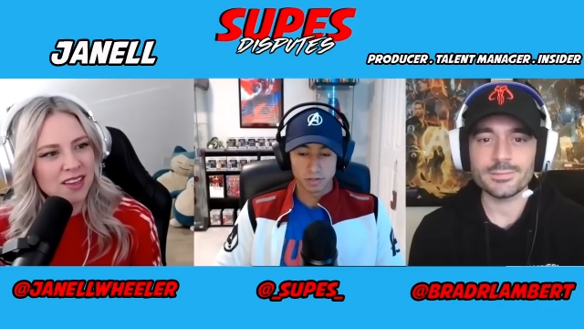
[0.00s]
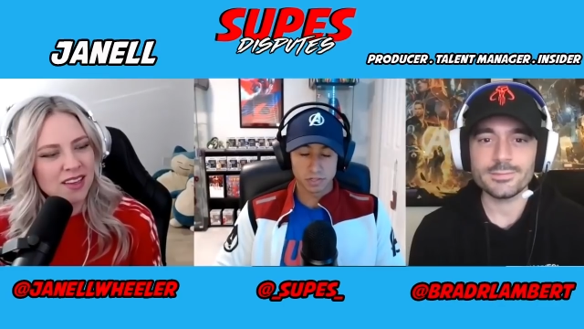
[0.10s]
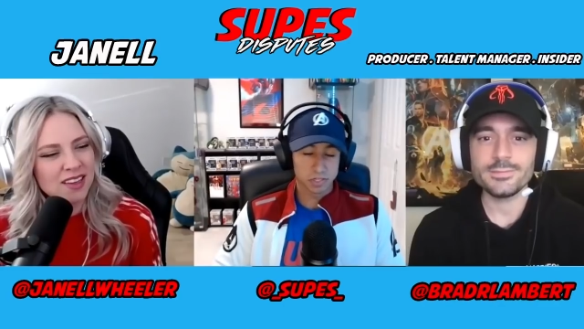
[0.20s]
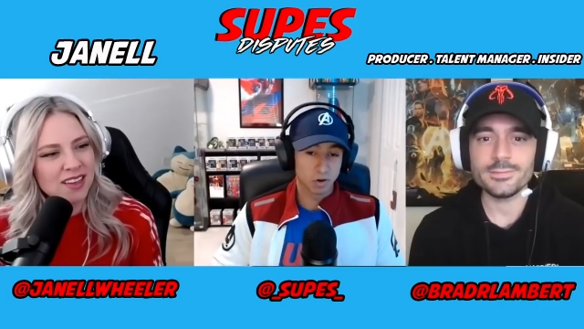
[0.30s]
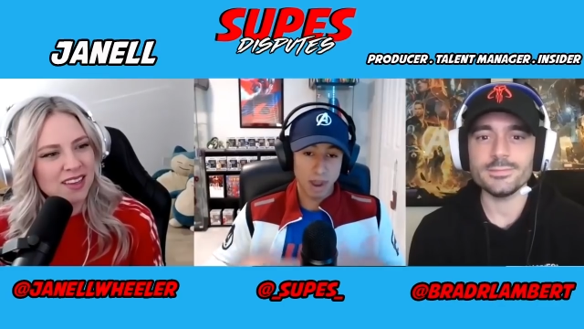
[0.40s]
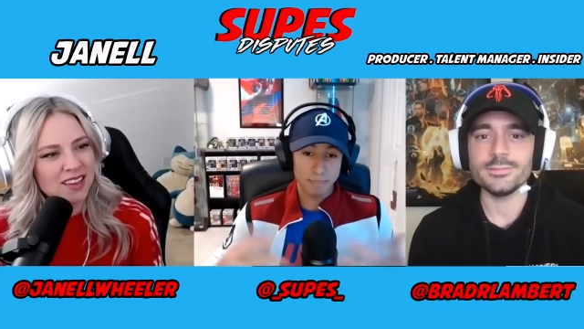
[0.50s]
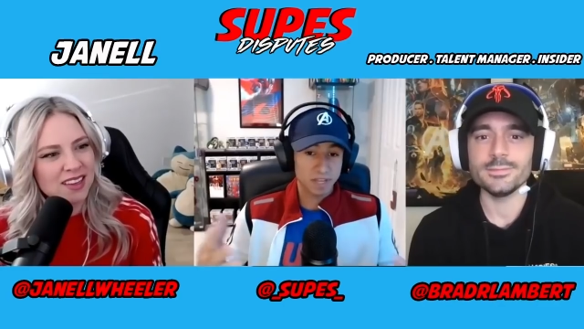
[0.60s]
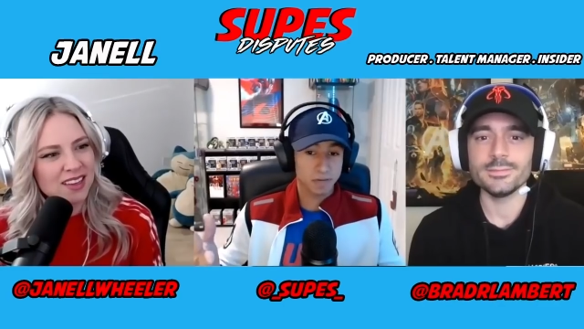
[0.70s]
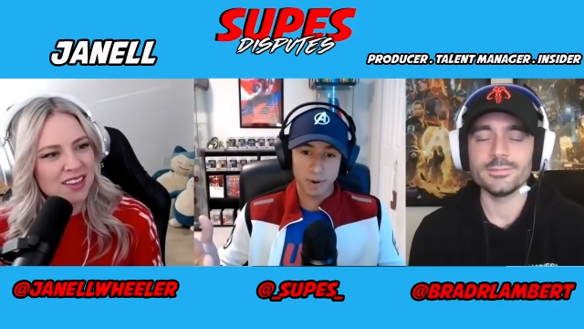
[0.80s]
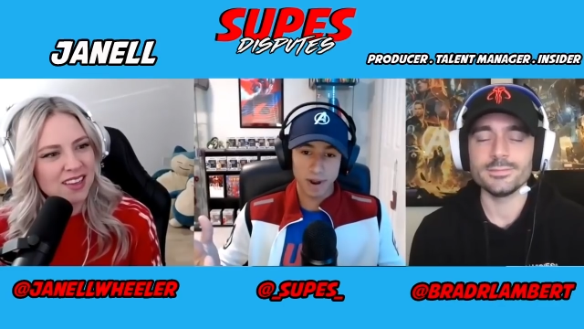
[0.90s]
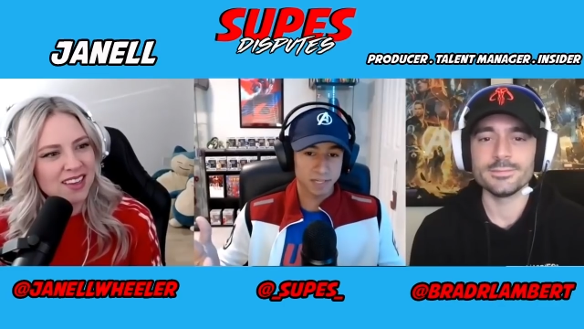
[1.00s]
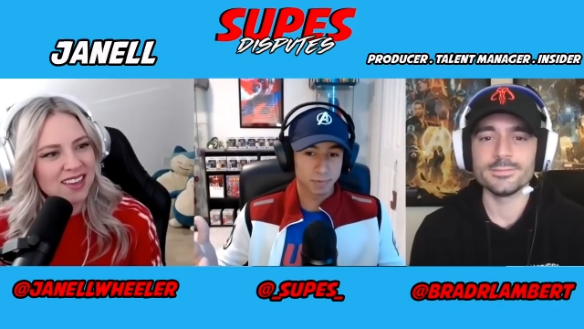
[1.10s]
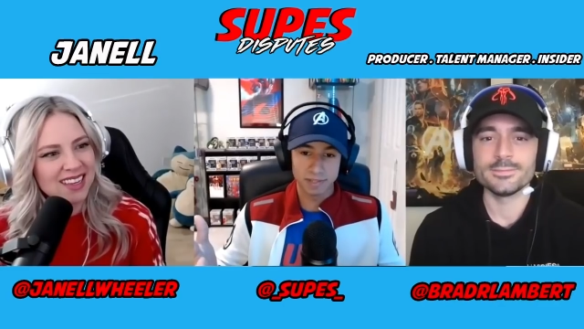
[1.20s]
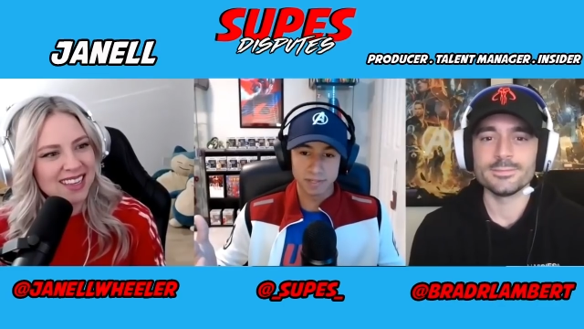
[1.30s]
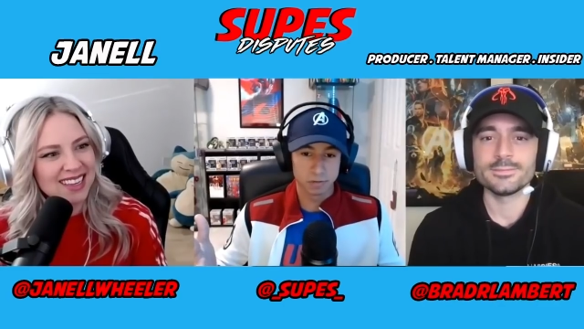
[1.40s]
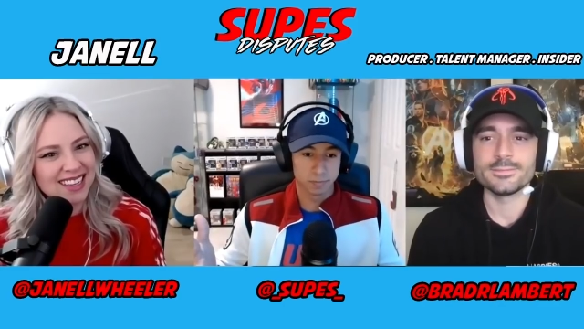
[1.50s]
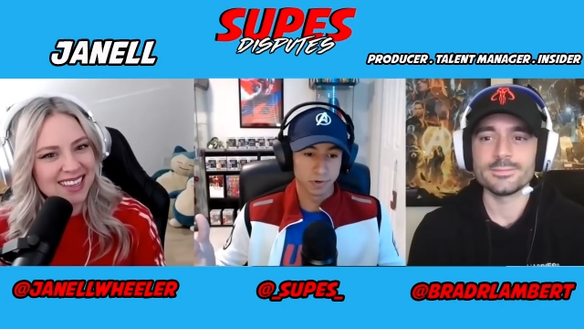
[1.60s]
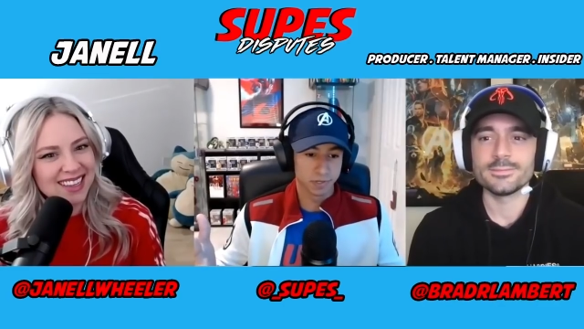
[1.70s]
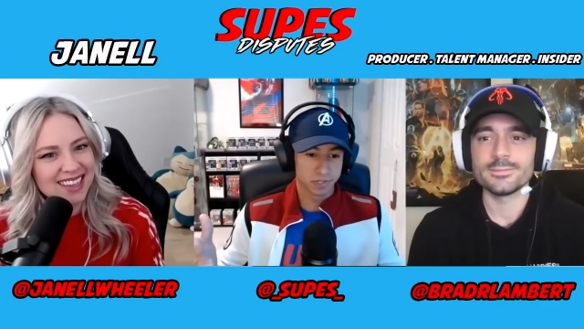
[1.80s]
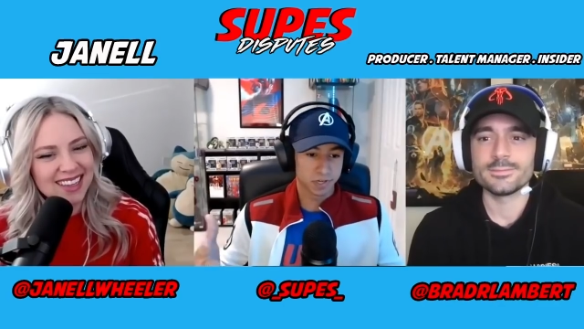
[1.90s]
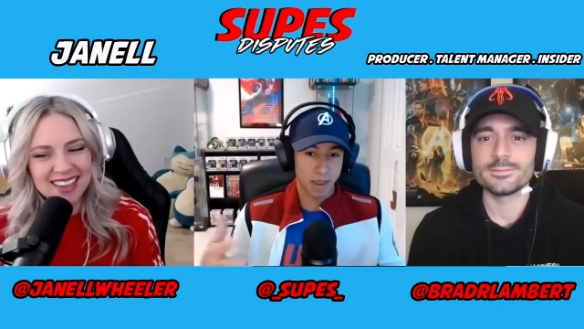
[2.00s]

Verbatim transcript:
Speaker 1: So I'm not surprised by these reports.